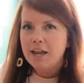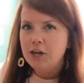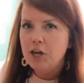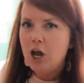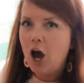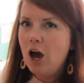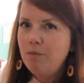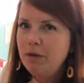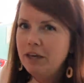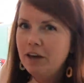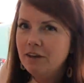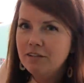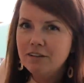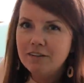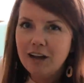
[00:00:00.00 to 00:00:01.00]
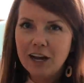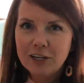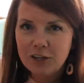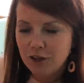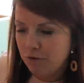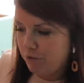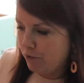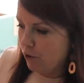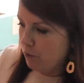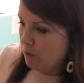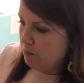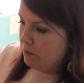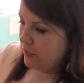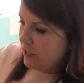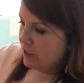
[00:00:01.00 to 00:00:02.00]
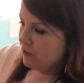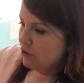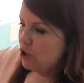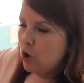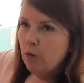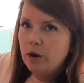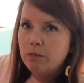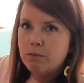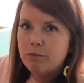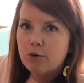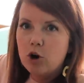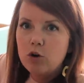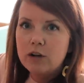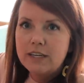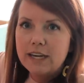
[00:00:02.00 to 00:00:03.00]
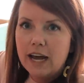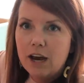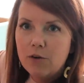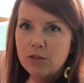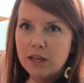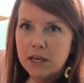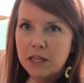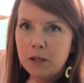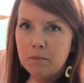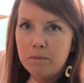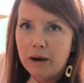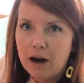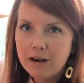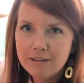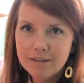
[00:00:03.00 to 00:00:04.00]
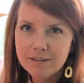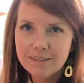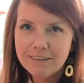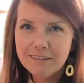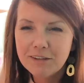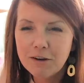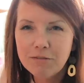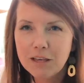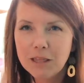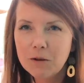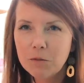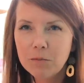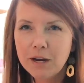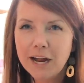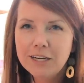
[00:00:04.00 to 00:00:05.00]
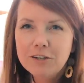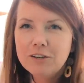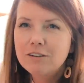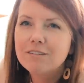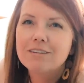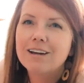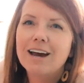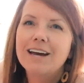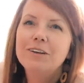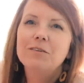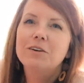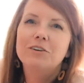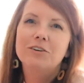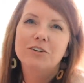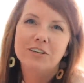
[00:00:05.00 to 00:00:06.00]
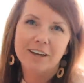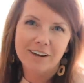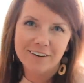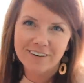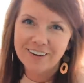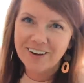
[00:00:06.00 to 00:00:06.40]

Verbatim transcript: not because it's actually full, but because no one broke down like the boxes and stuff that they were putting. I don't understand,